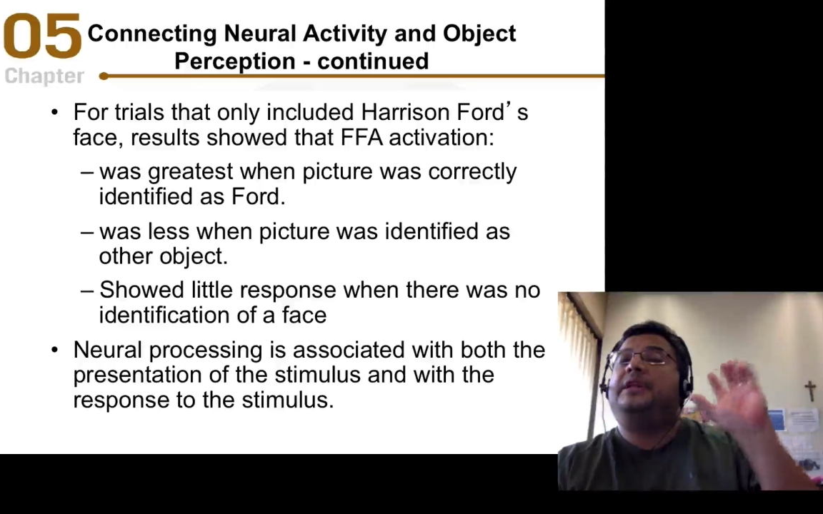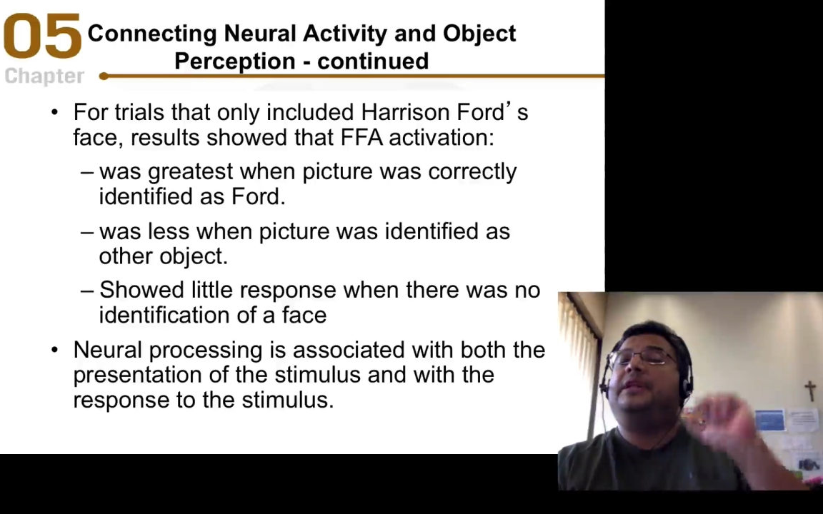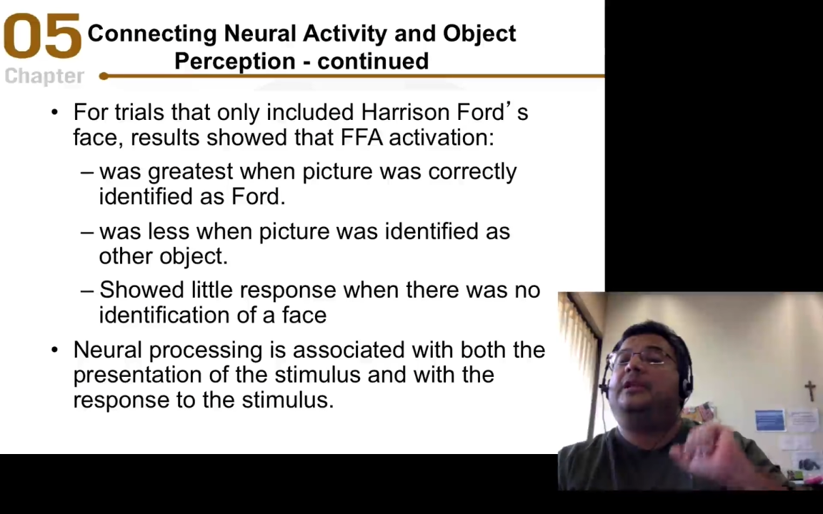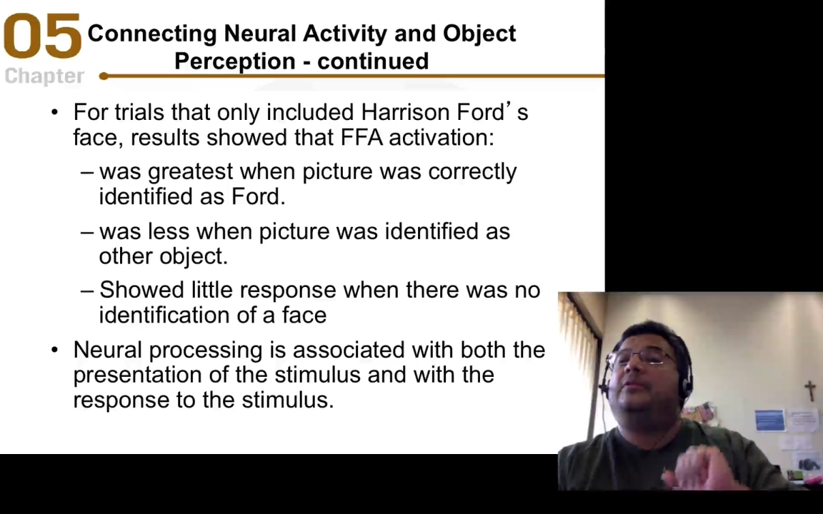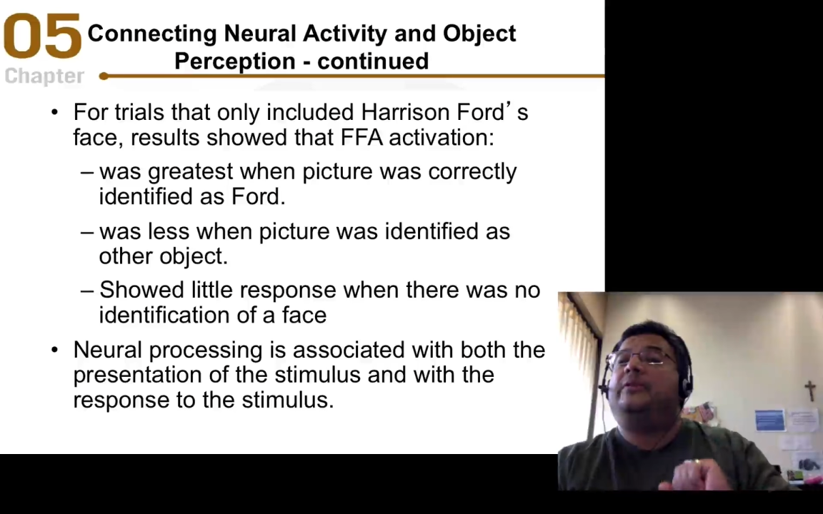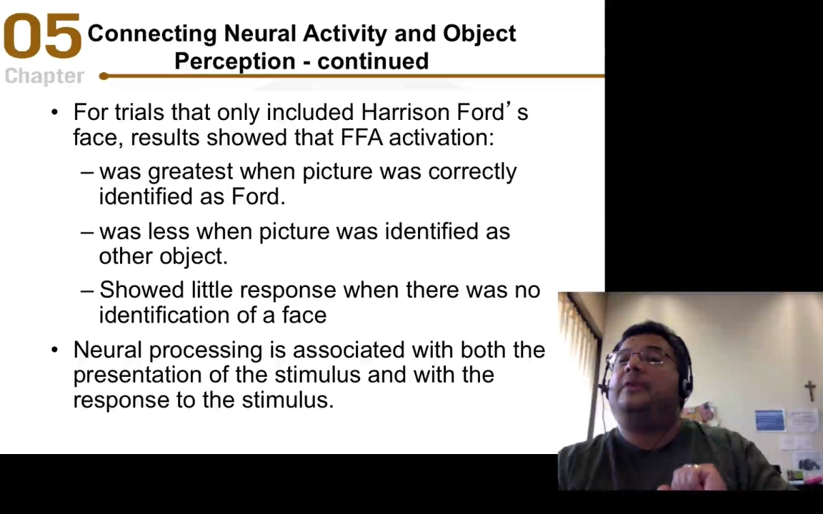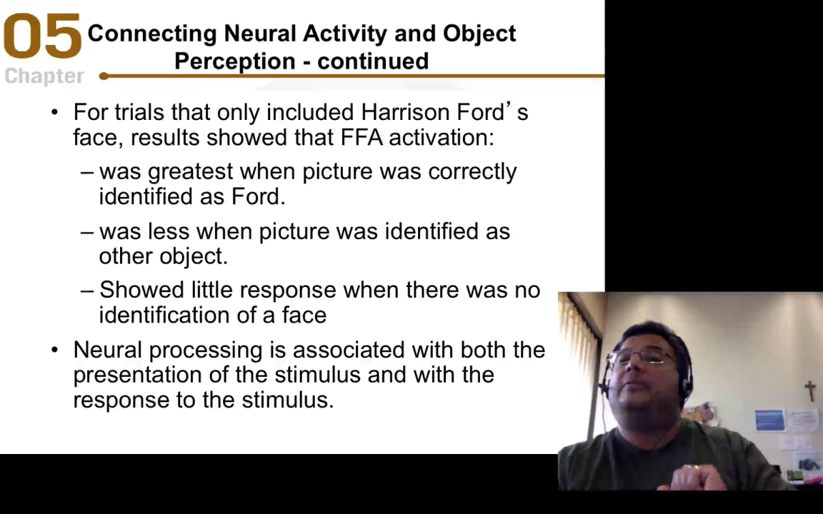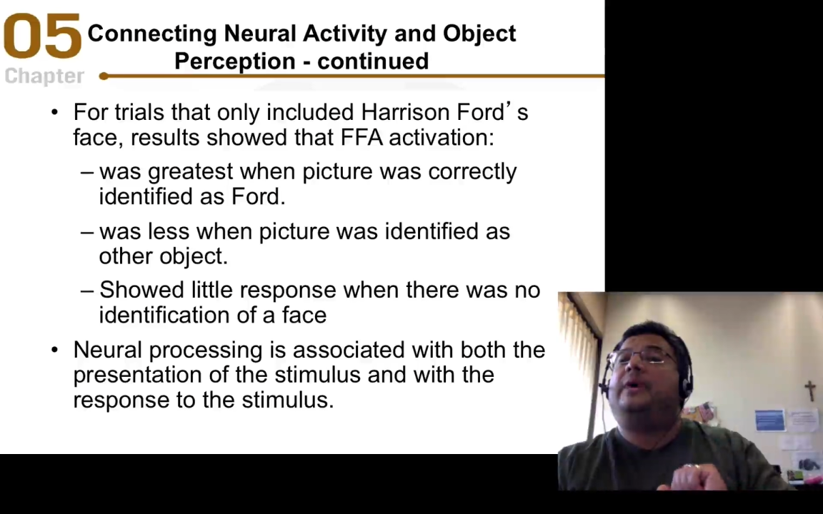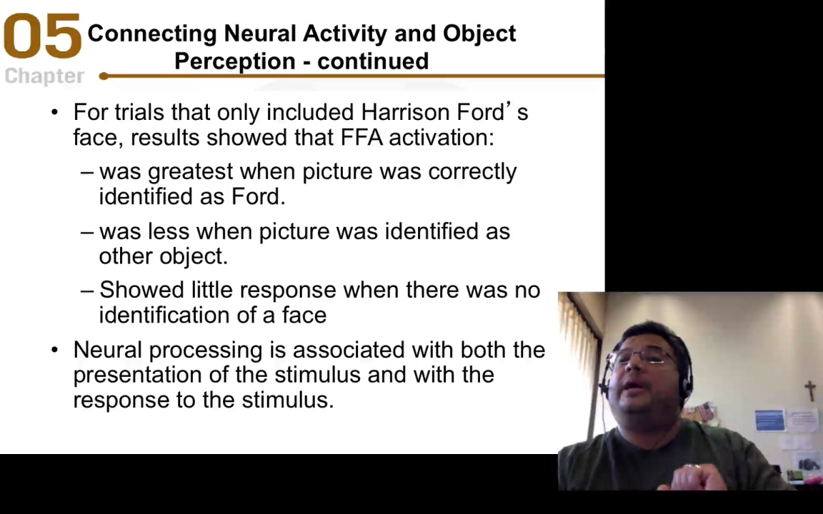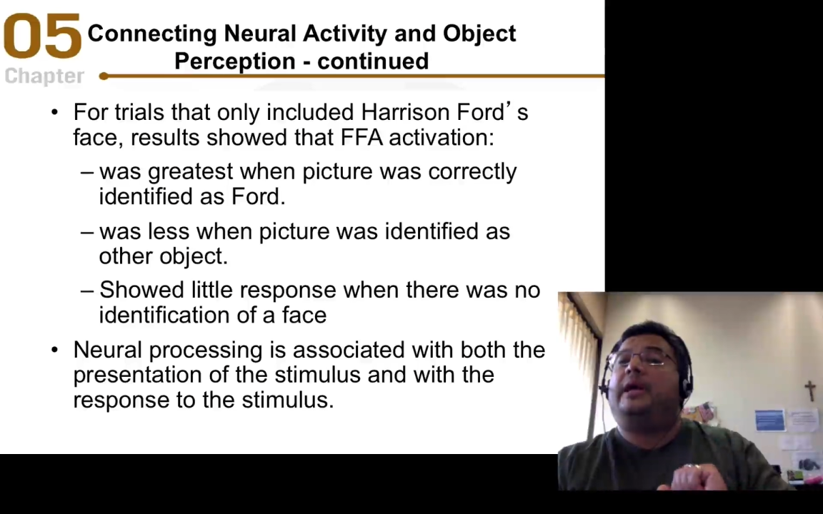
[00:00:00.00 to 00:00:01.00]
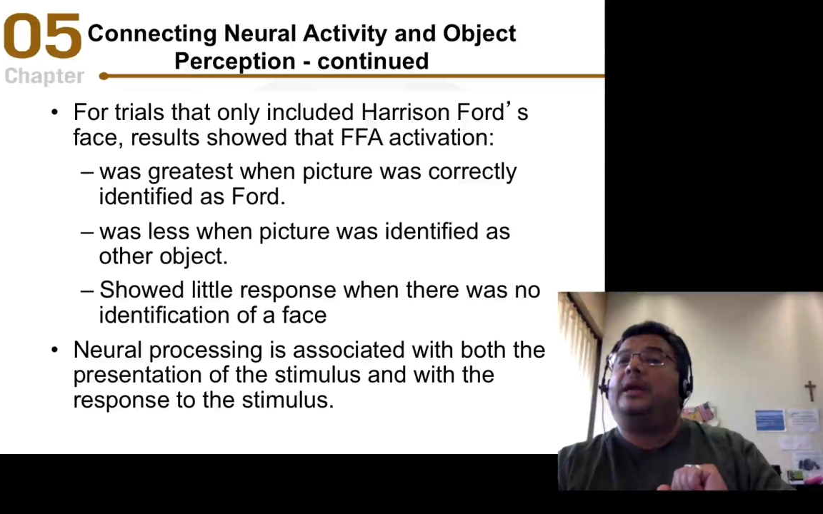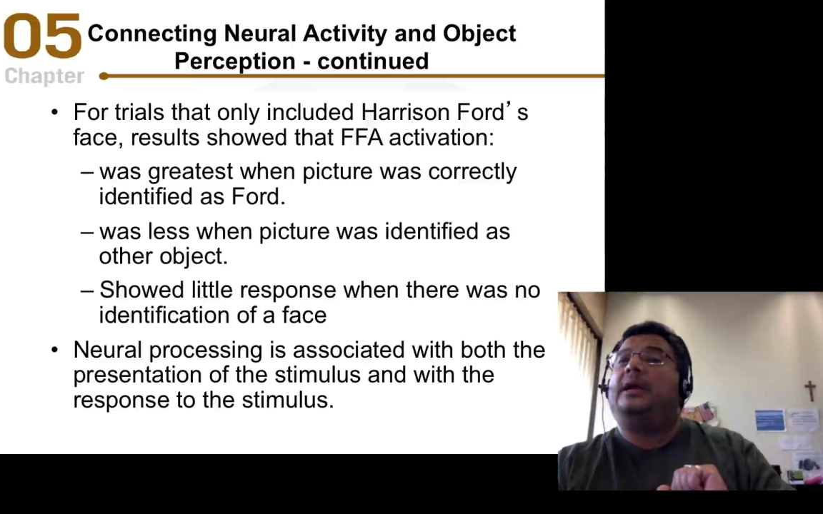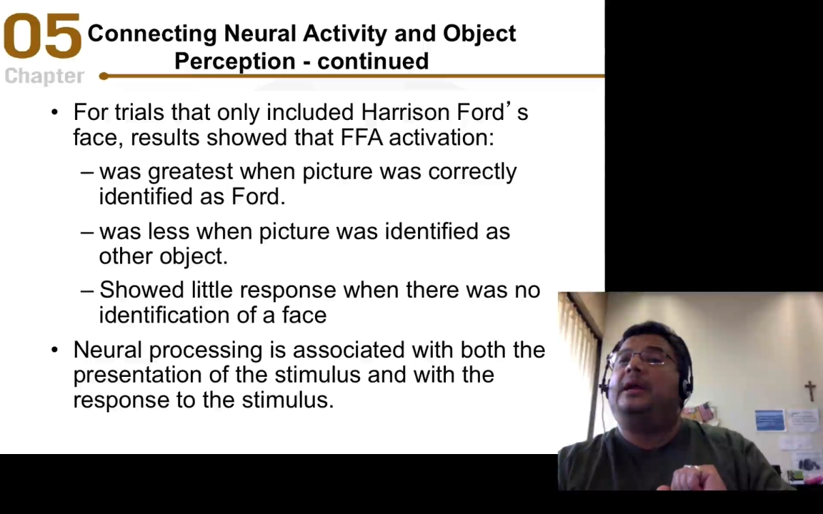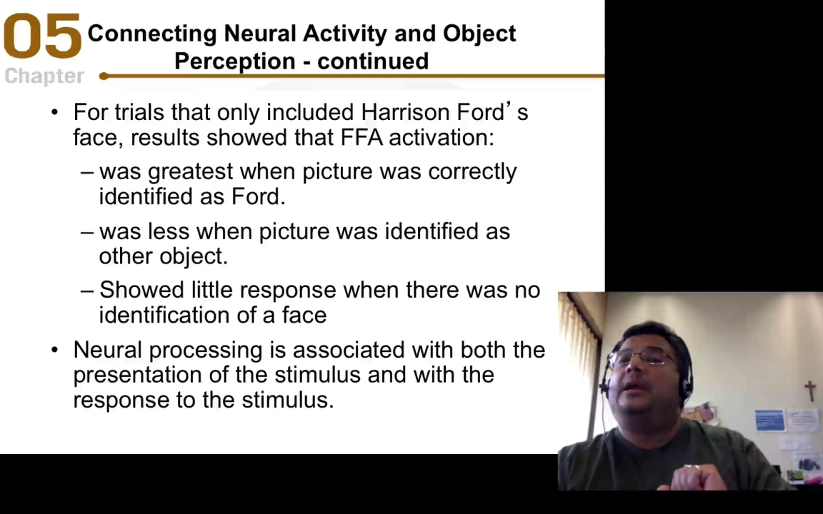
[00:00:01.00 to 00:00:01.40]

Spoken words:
and then it went away.